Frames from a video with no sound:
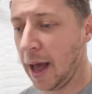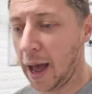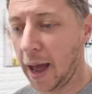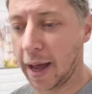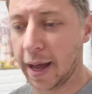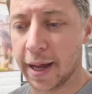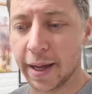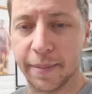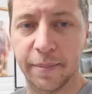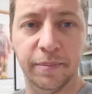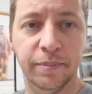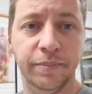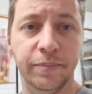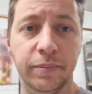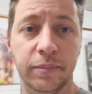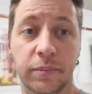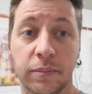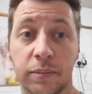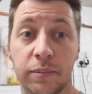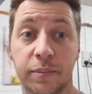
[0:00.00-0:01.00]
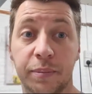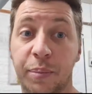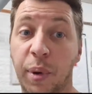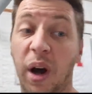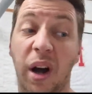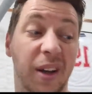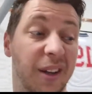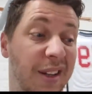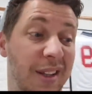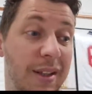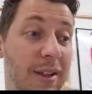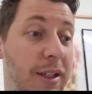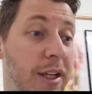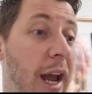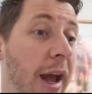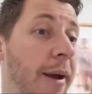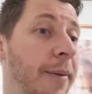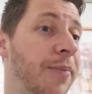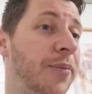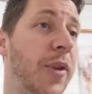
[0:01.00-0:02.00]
him. But yeah,